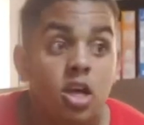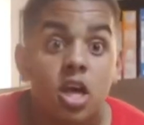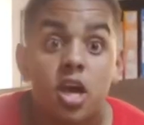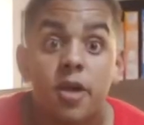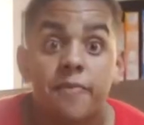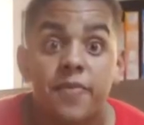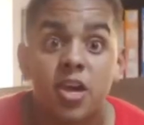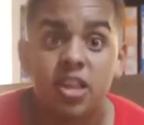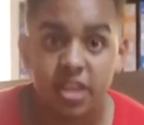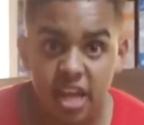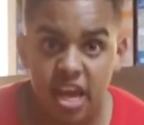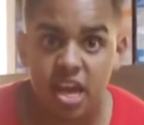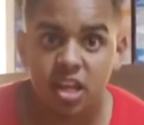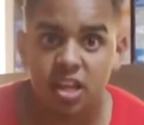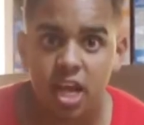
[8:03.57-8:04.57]
If he did
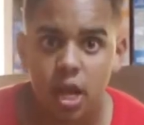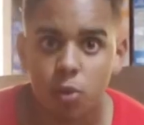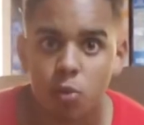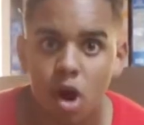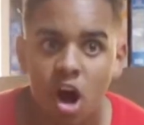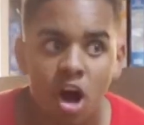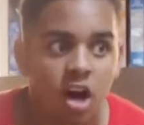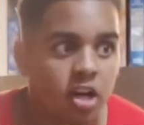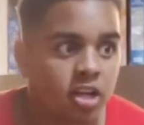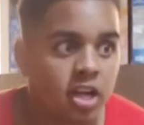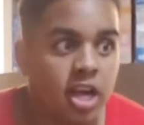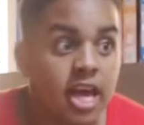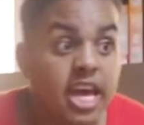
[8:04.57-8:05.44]
anything wrong,